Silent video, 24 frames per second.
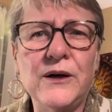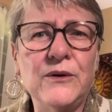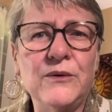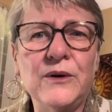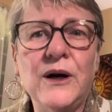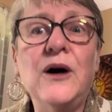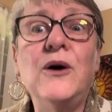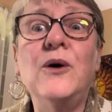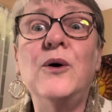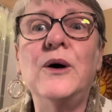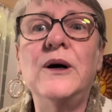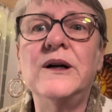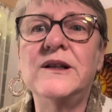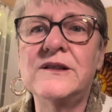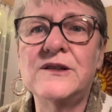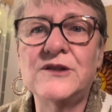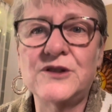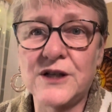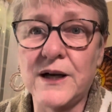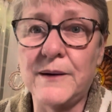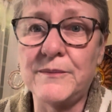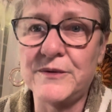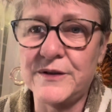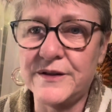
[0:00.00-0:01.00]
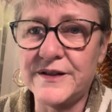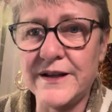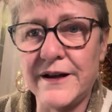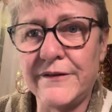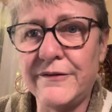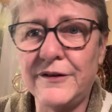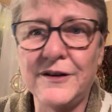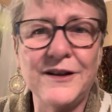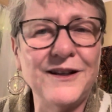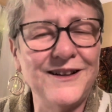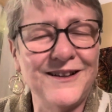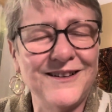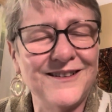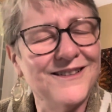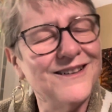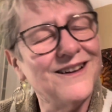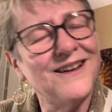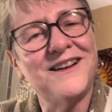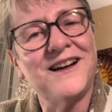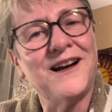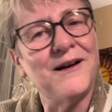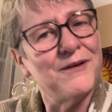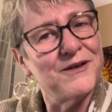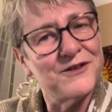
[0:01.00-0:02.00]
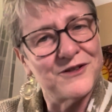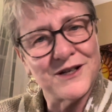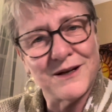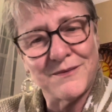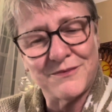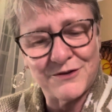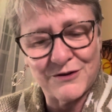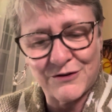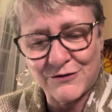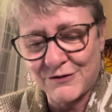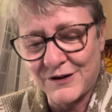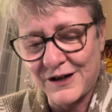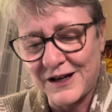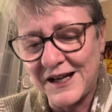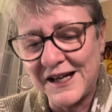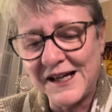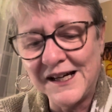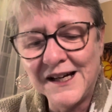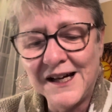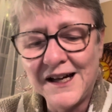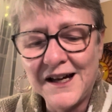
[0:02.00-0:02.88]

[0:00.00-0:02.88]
Oh, it's chapter 70, and I'm at chapter 3.